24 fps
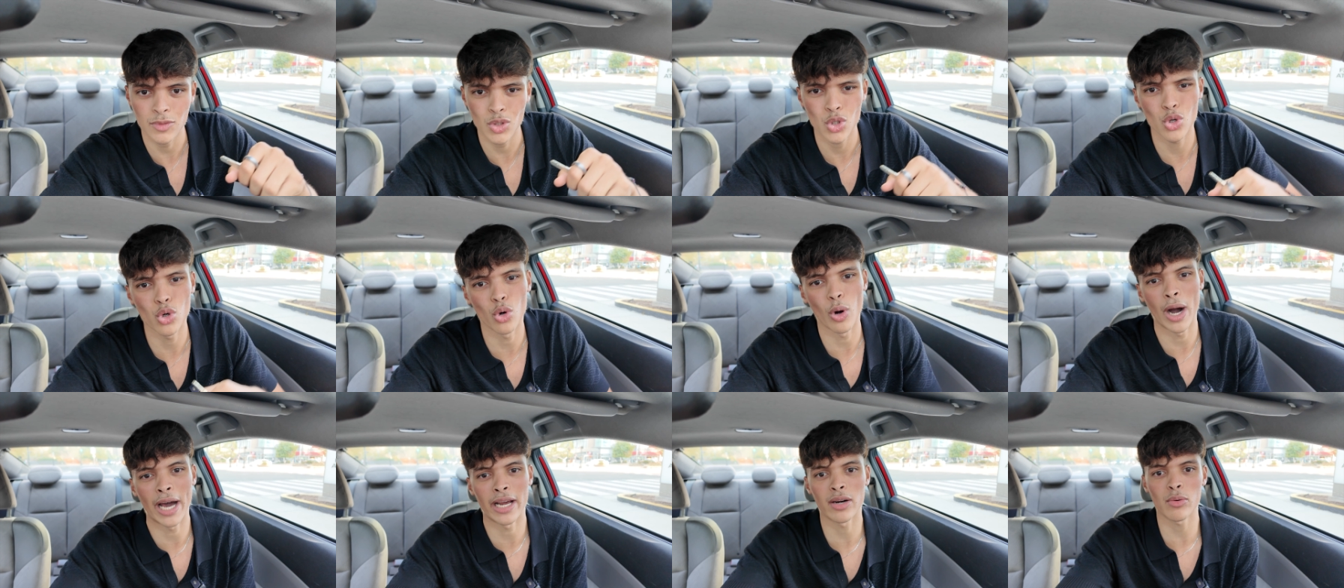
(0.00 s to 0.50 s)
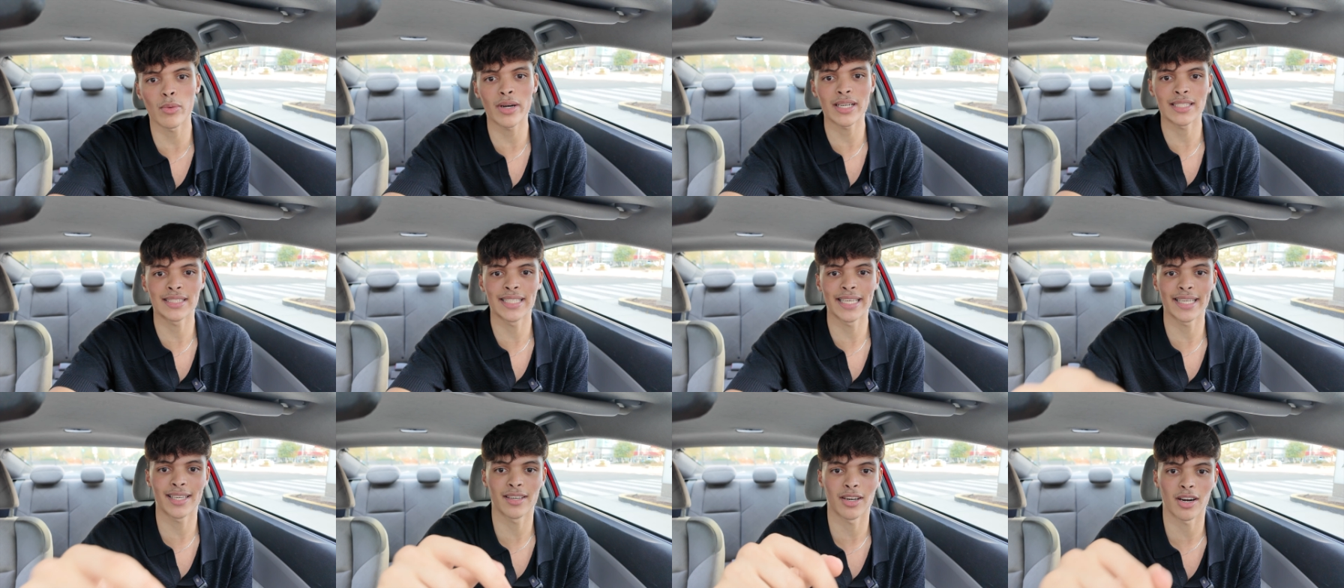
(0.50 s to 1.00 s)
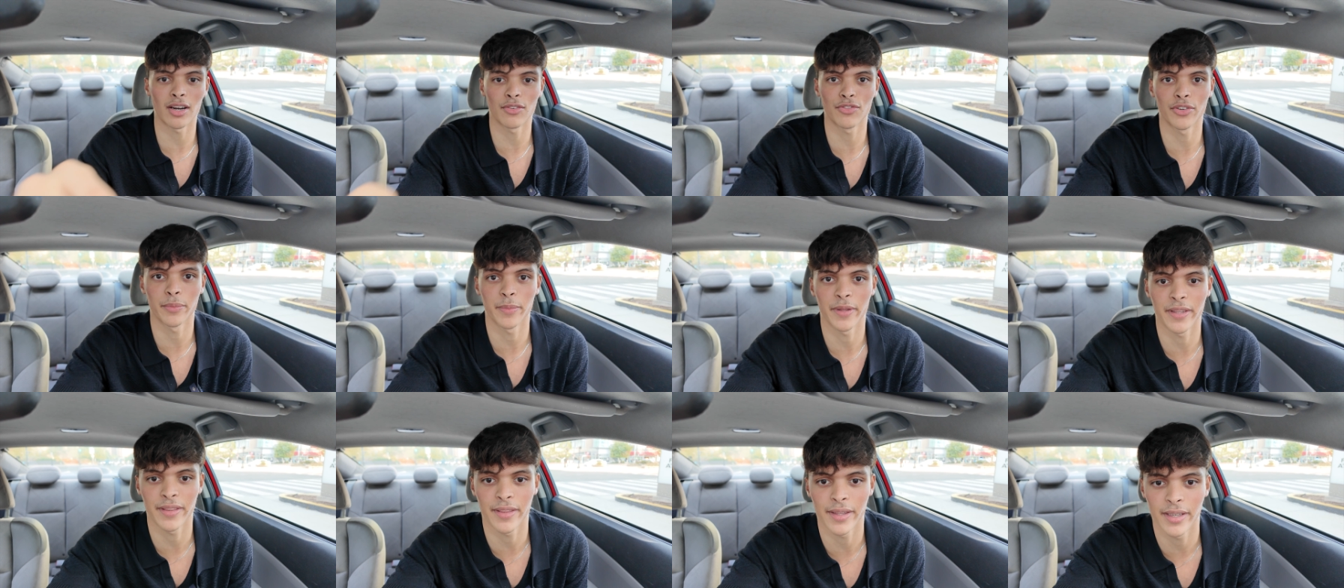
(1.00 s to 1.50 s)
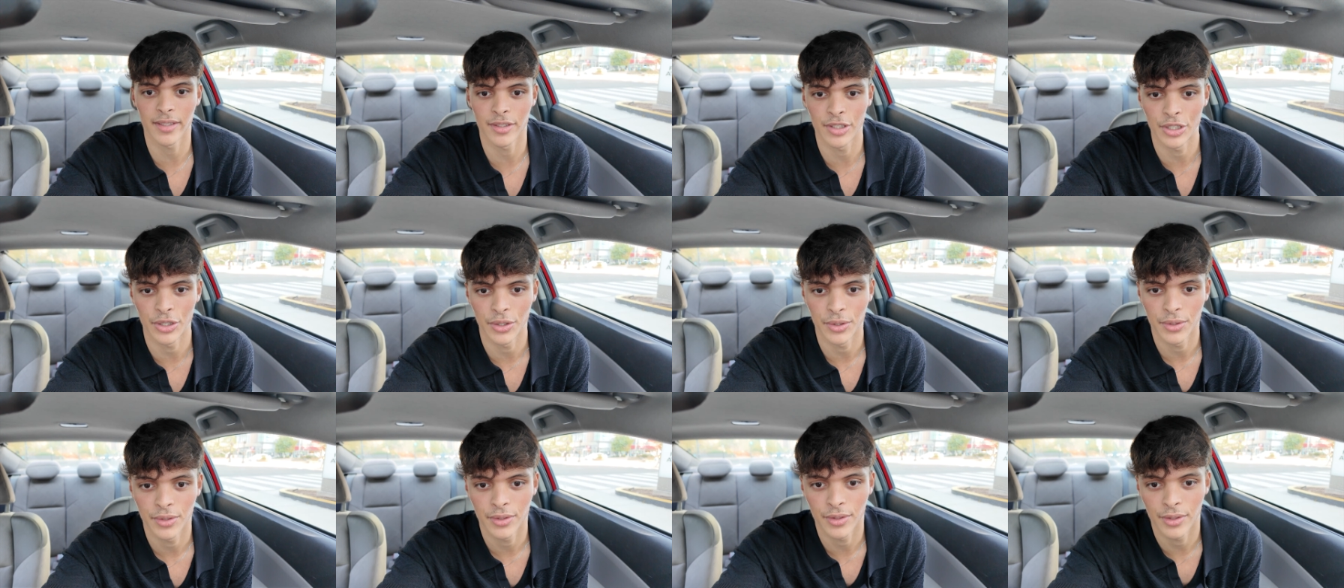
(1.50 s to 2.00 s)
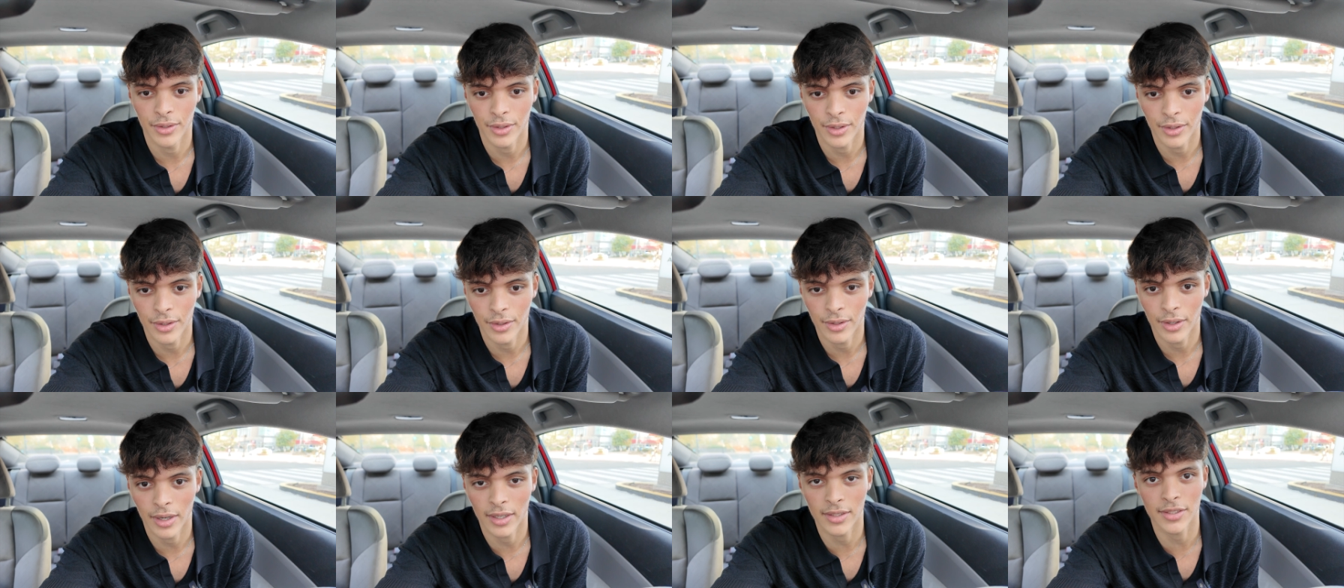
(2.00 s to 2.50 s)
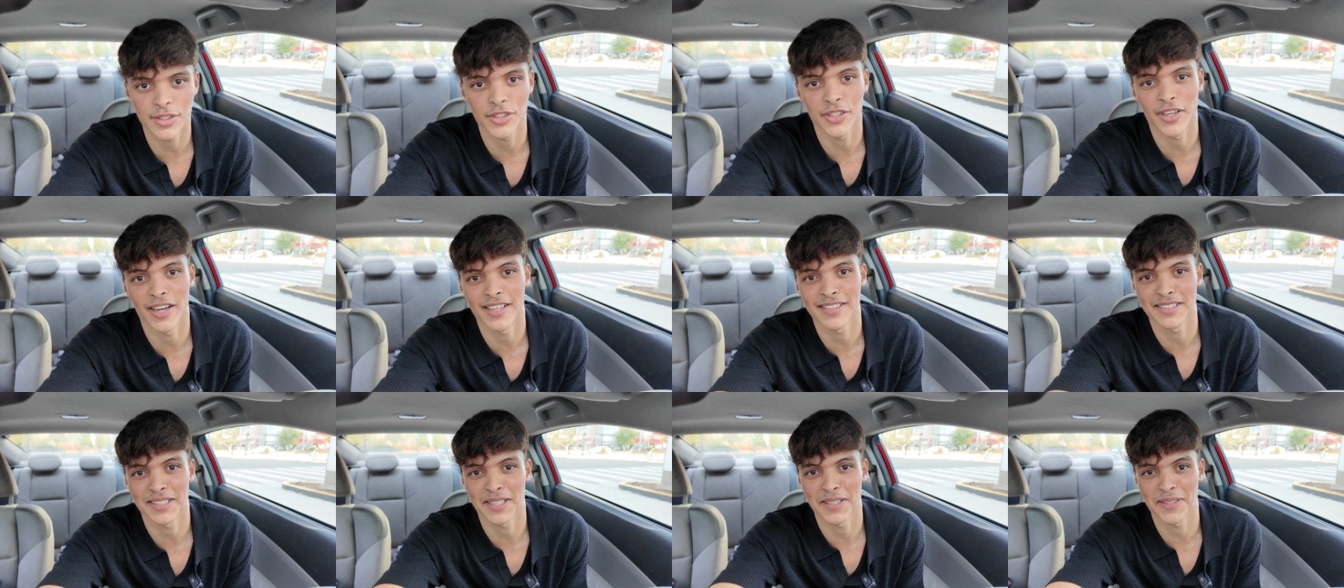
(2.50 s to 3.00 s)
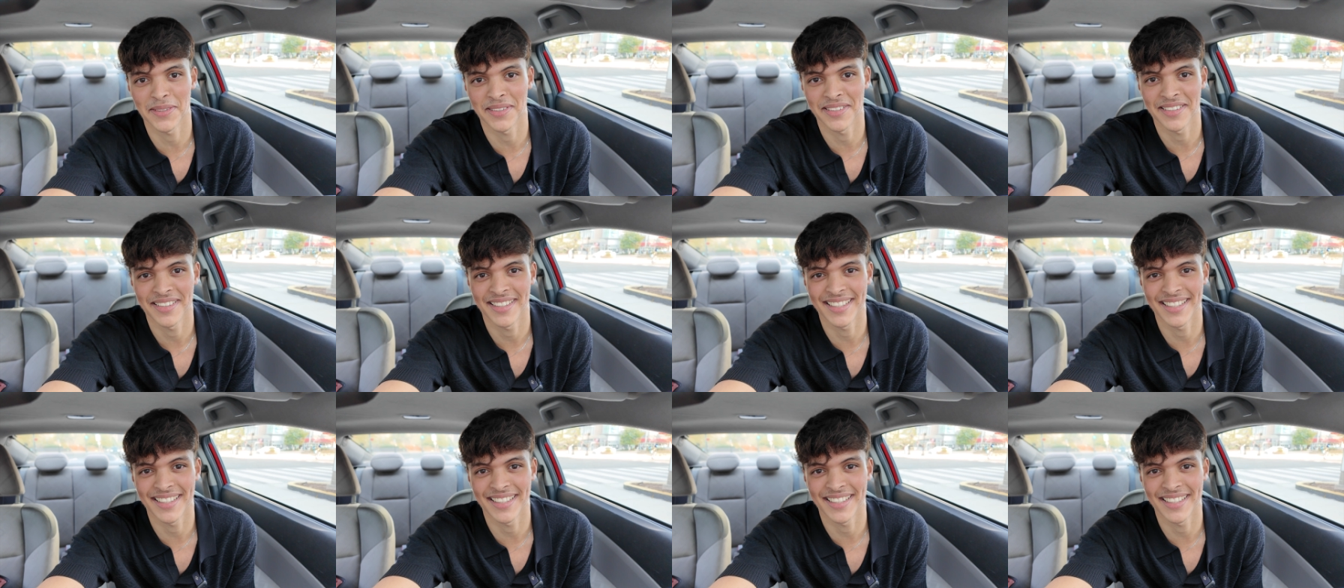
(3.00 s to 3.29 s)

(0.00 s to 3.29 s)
Oh, I don't want to take it off from the thing, though. I'll see you guys later.